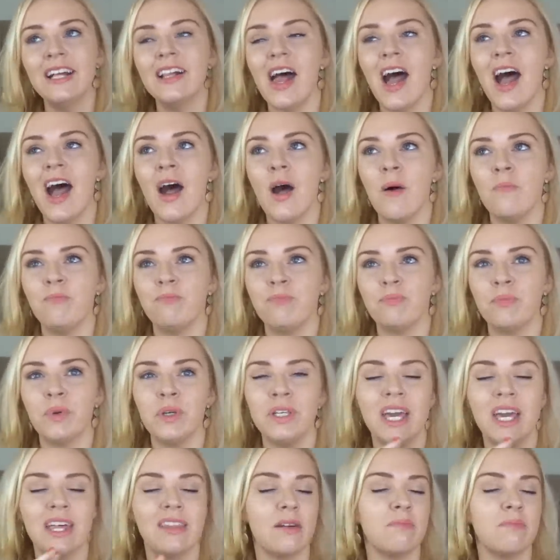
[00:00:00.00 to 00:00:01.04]
But
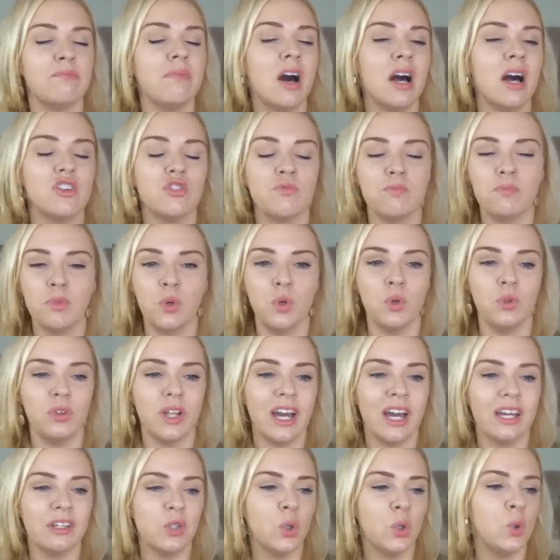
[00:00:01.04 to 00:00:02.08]
yeah, they're much more
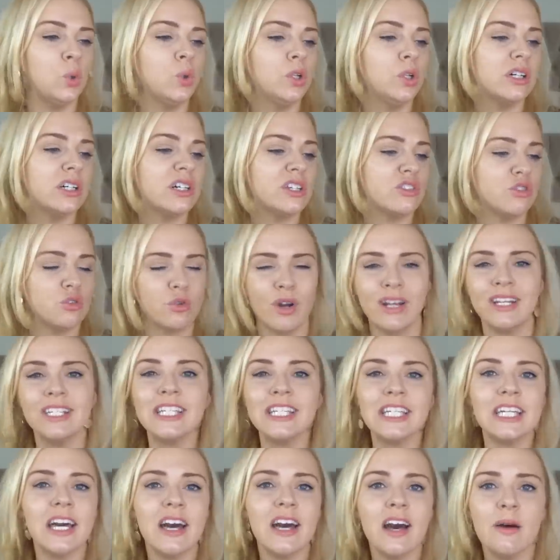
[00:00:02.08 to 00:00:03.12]
like cooler,
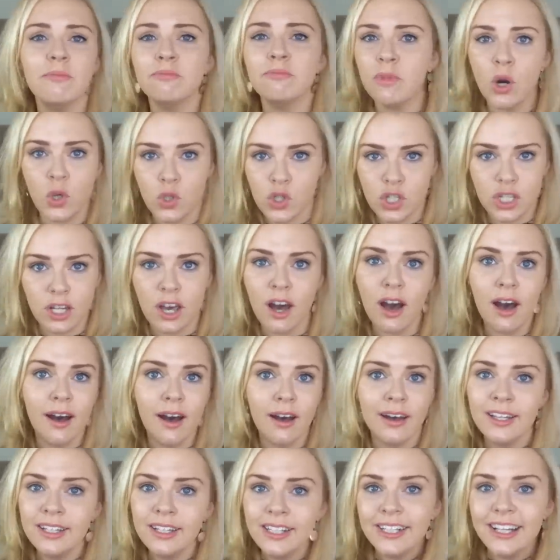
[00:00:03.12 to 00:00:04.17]
trendier,
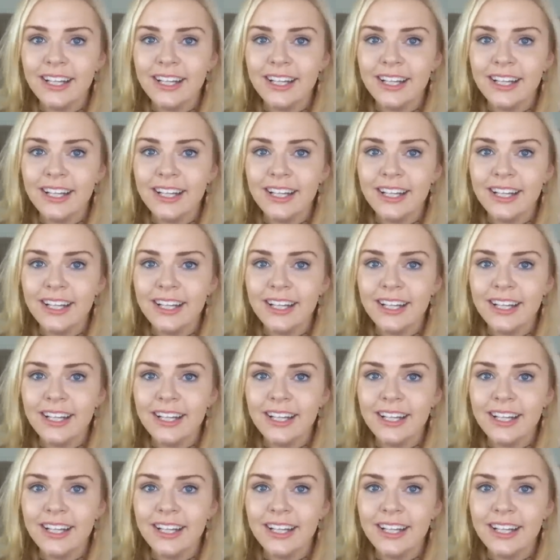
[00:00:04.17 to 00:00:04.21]
moderner,